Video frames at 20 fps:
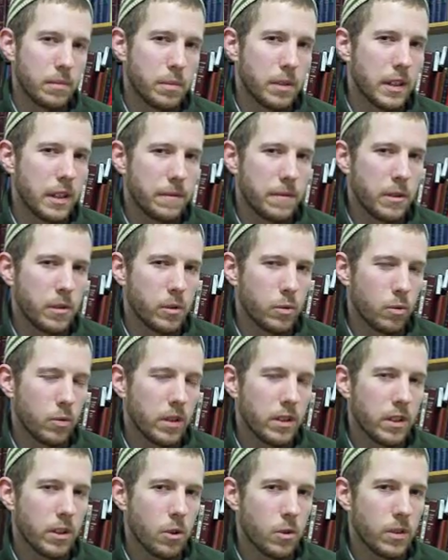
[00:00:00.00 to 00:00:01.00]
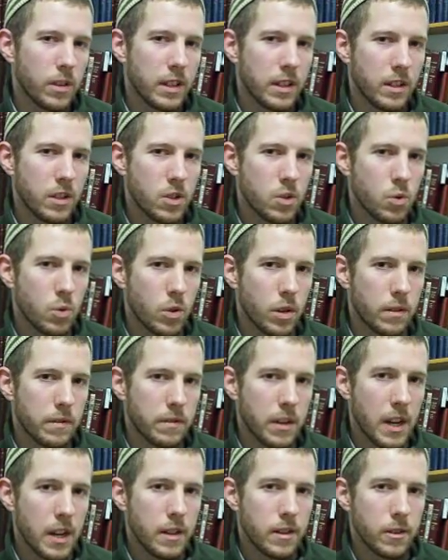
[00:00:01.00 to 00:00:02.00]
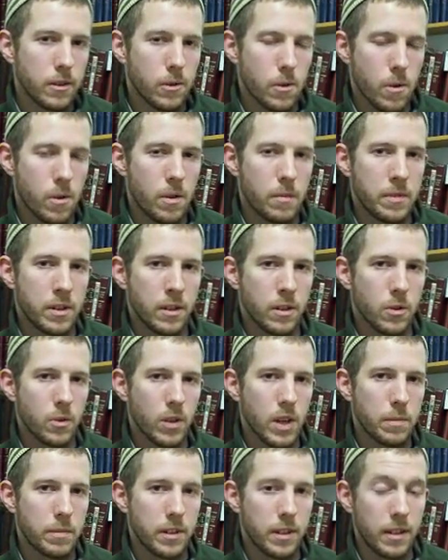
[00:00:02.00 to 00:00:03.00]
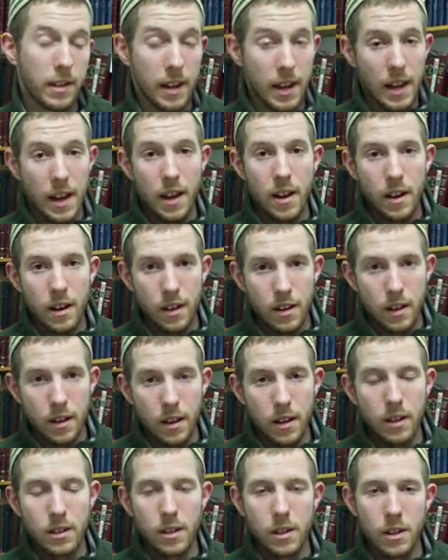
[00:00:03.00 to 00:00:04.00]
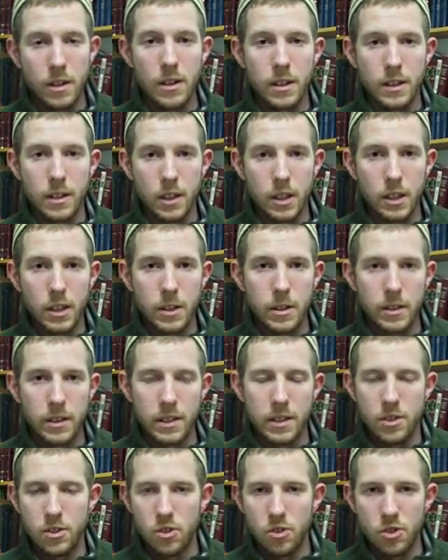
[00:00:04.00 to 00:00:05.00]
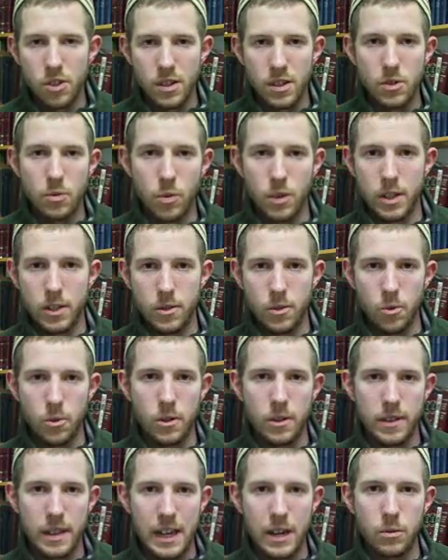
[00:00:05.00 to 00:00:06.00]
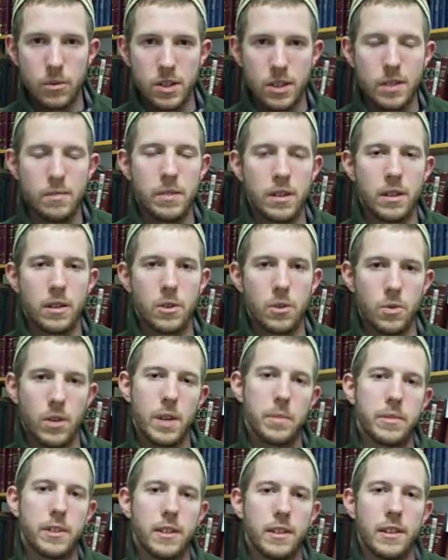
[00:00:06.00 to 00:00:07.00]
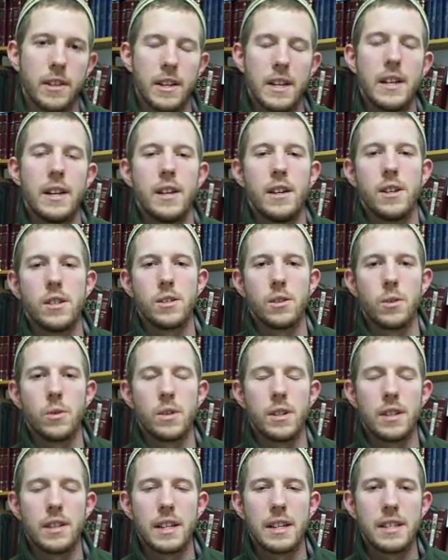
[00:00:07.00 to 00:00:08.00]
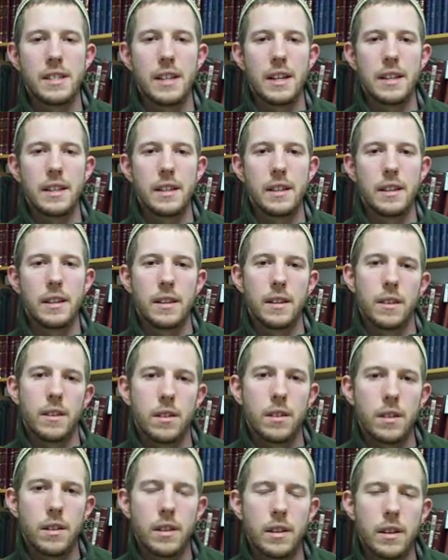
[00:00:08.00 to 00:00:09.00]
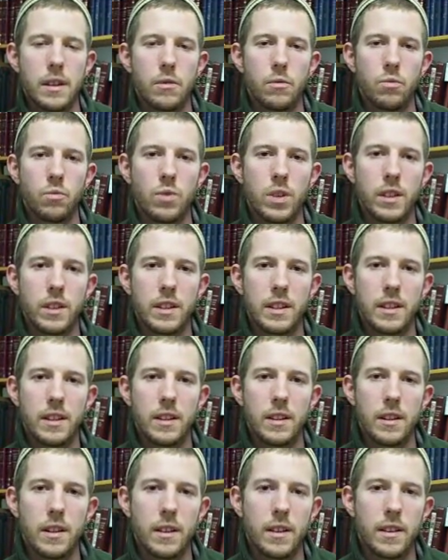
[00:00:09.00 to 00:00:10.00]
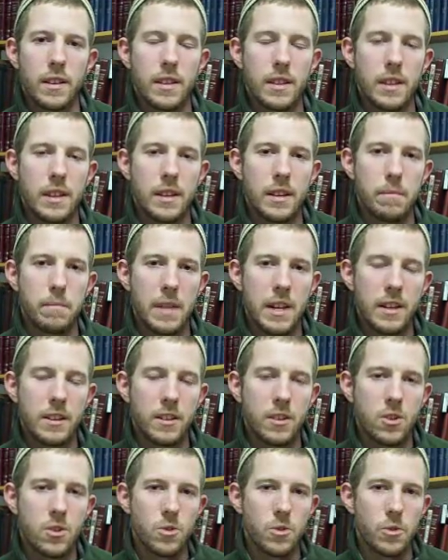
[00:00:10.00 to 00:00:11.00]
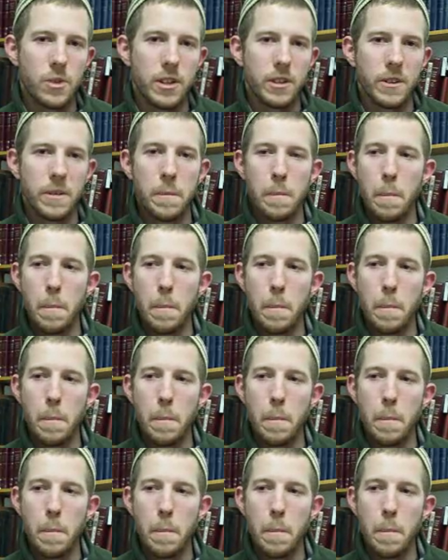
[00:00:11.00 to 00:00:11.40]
But if it were really only an issue of the Torah being corrupted, Allah could clearly just restore that which had been corrupted. So that's not really the main issue here.